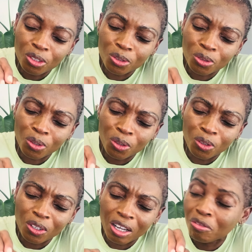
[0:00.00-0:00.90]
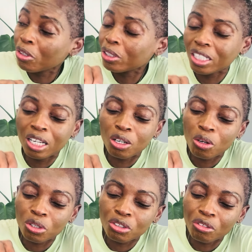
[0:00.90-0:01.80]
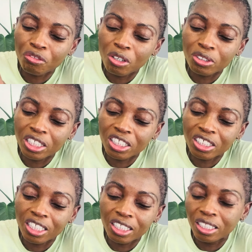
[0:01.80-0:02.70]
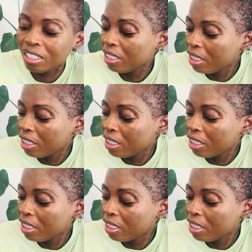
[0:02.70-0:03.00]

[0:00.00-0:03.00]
so I've got a lot of foundation,